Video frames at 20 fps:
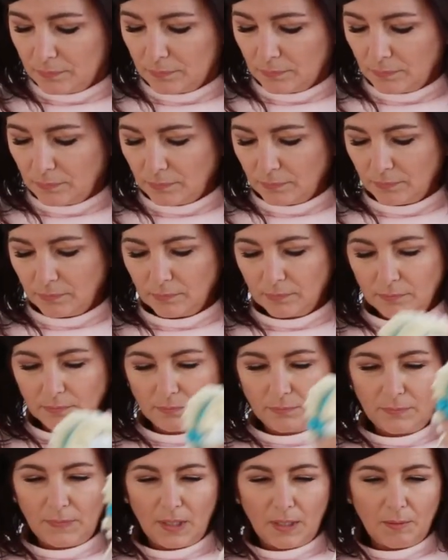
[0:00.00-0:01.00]

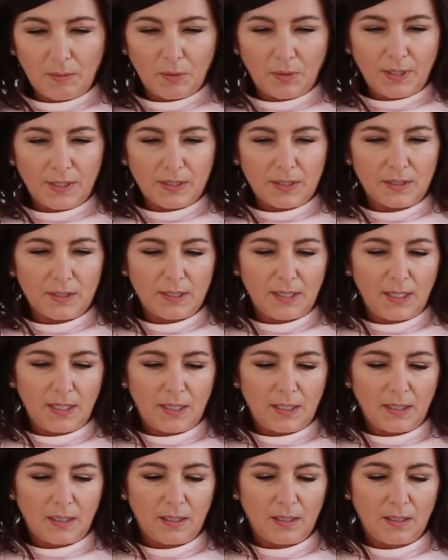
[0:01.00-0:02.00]
I'm going to
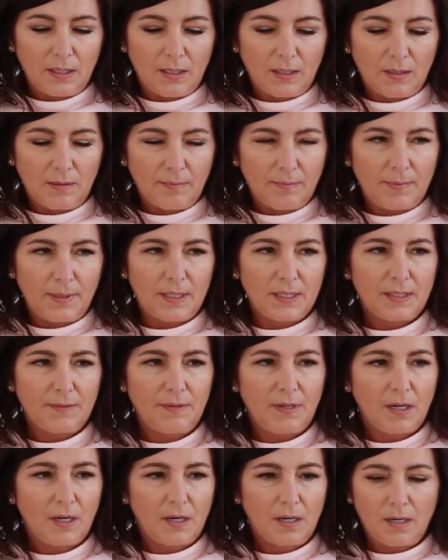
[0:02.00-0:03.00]
take a piece of
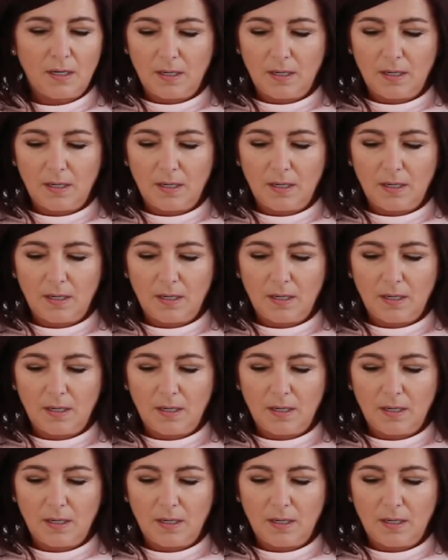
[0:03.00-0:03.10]
yarn.